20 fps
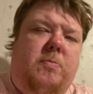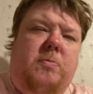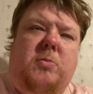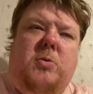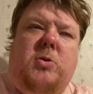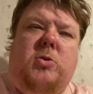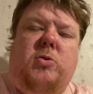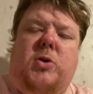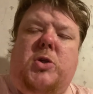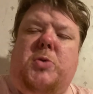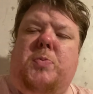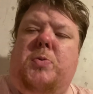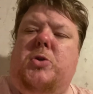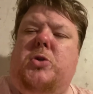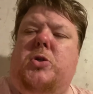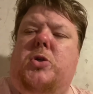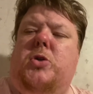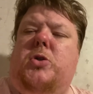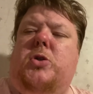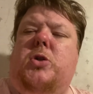Christmas
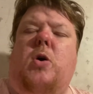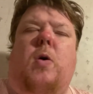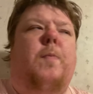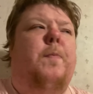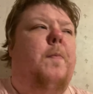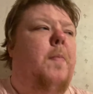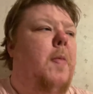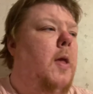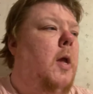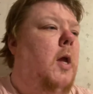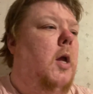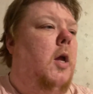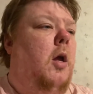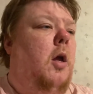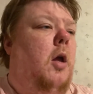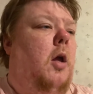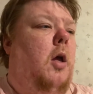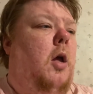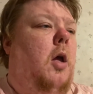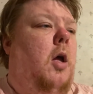just gone,
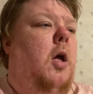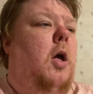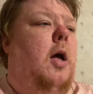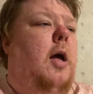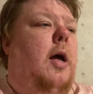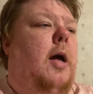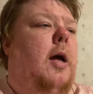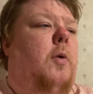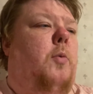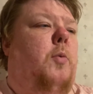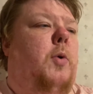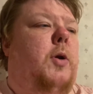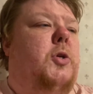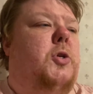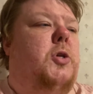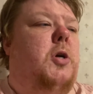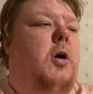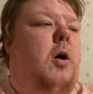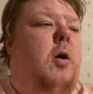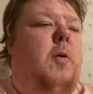
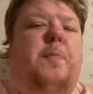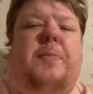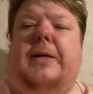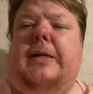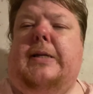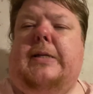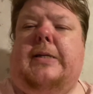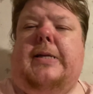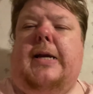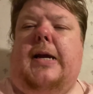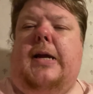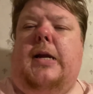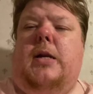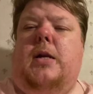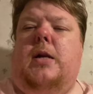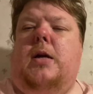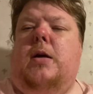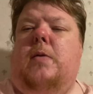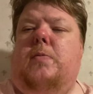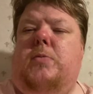which I'll be
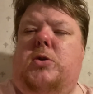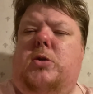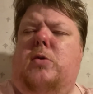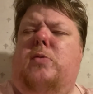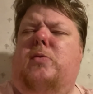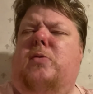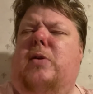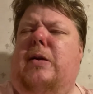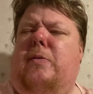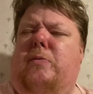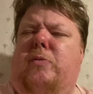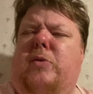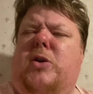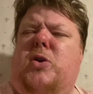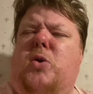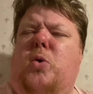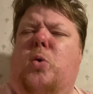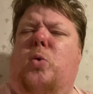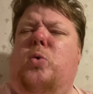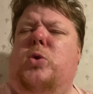setting up so it
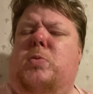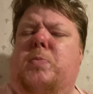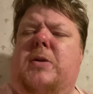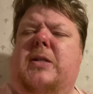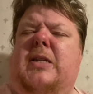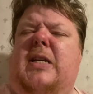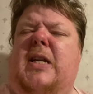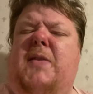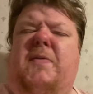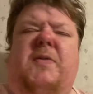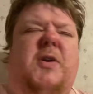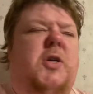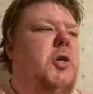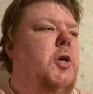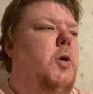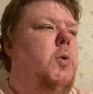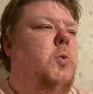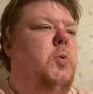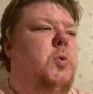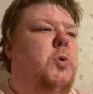records my TV
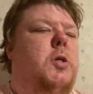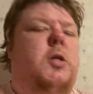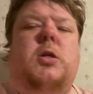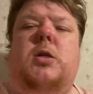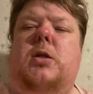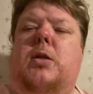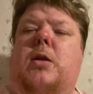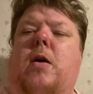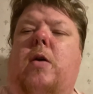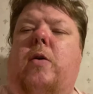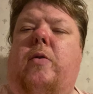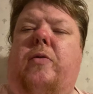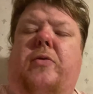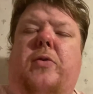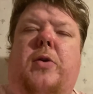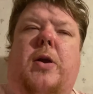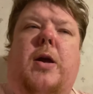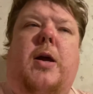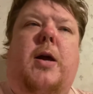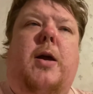shows and stuff.
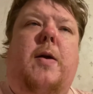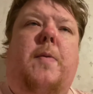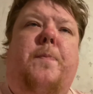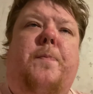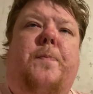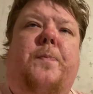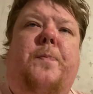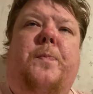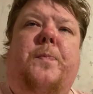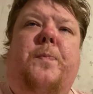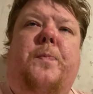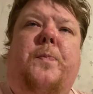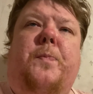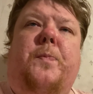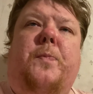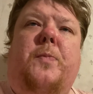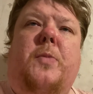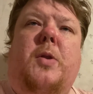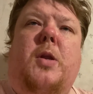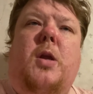
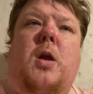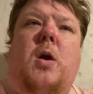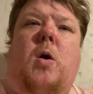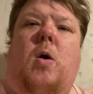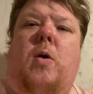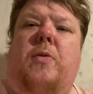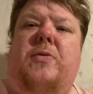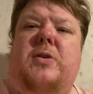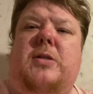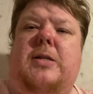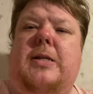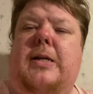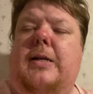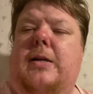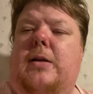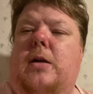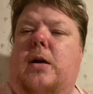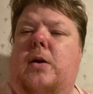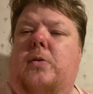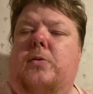
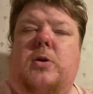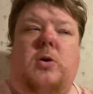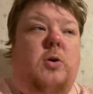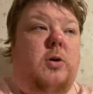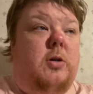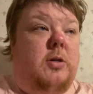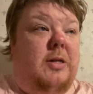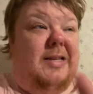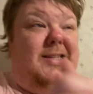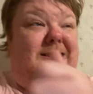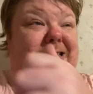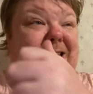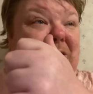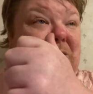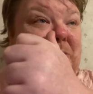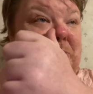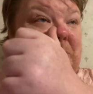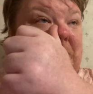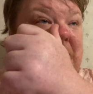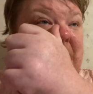Obviously, I've got in
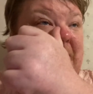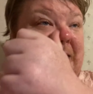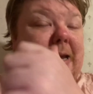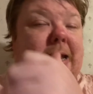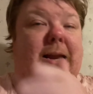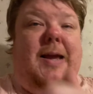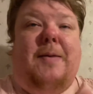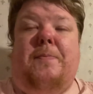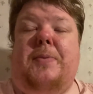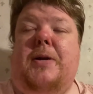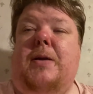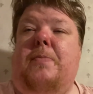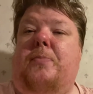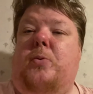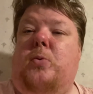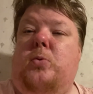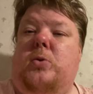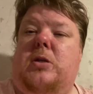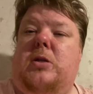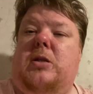touch with the internet
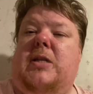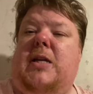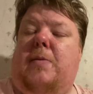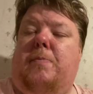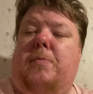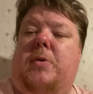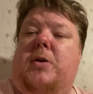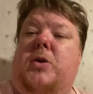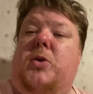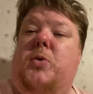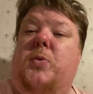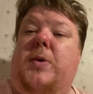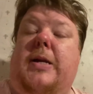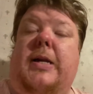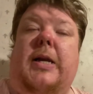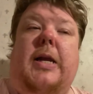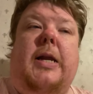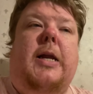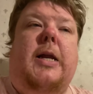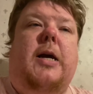people to set my new
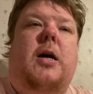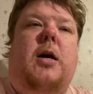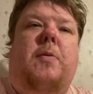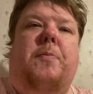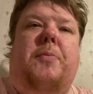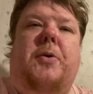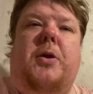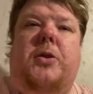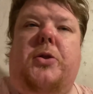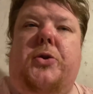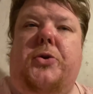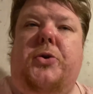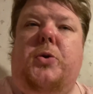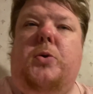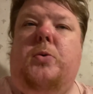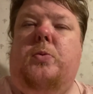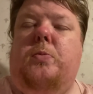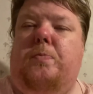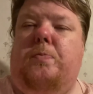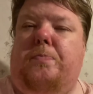internet up at the
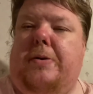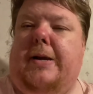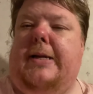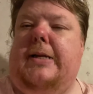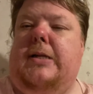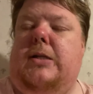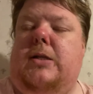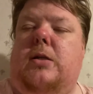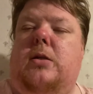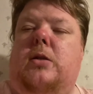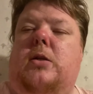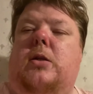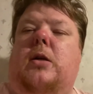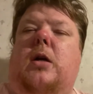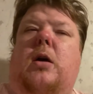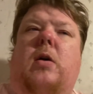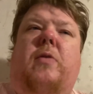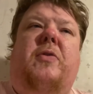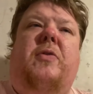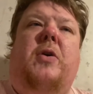new place and
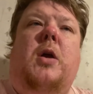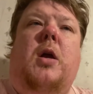stuff.